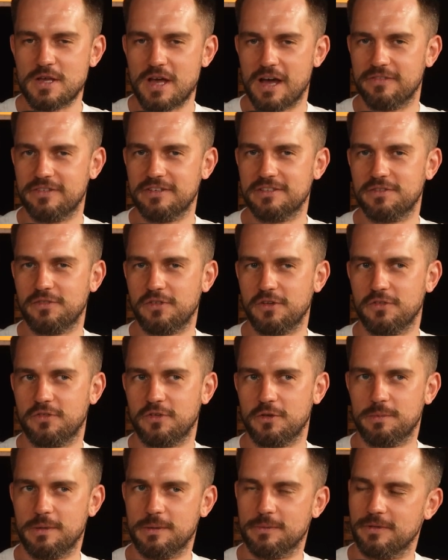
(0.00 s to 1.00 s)
I've interviewed a
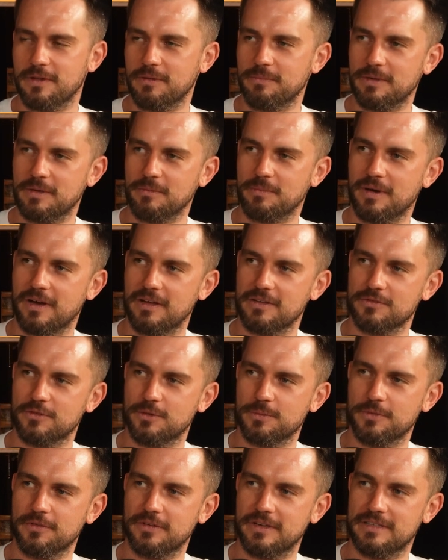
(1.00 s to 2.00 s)
few people that have been a part of the
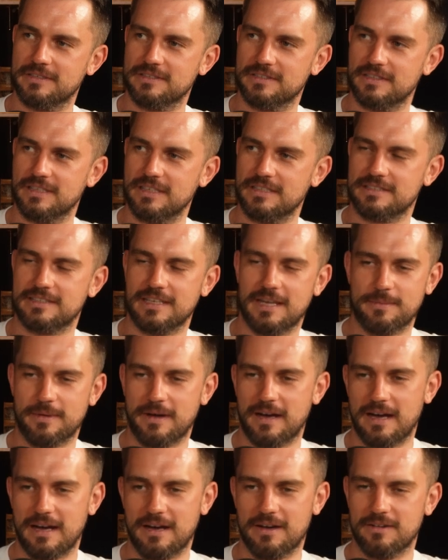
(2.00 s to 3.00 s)
Royal Marines, and they say
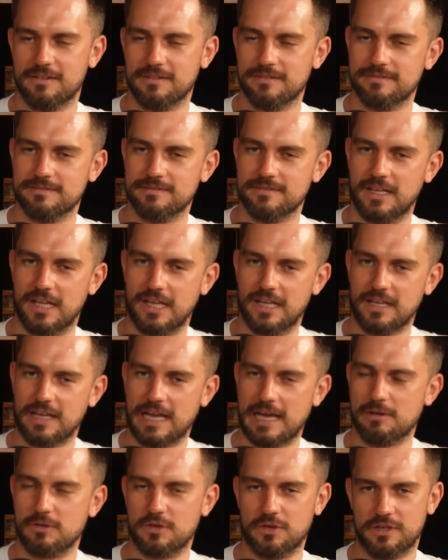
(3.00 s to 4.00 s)
about how
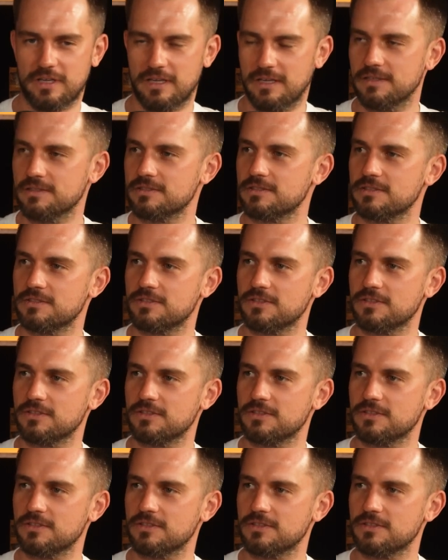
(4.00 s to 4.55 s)
good it is.